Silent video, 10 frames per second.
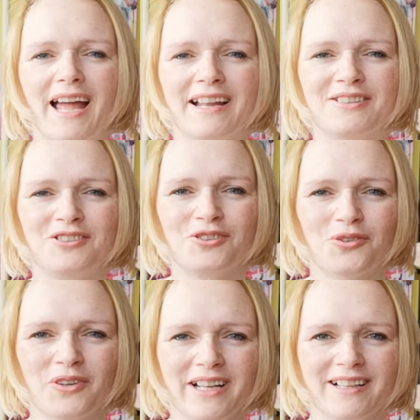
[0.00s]

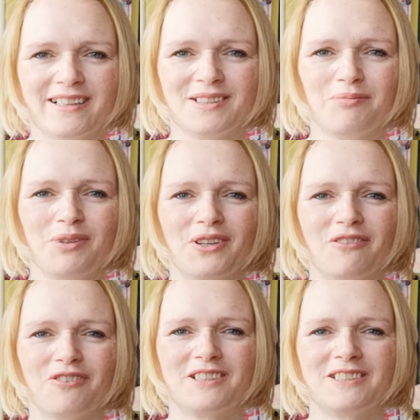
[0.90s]
enjoying this
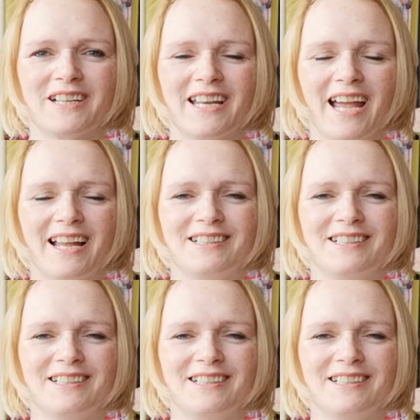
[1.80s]
beautiful journey,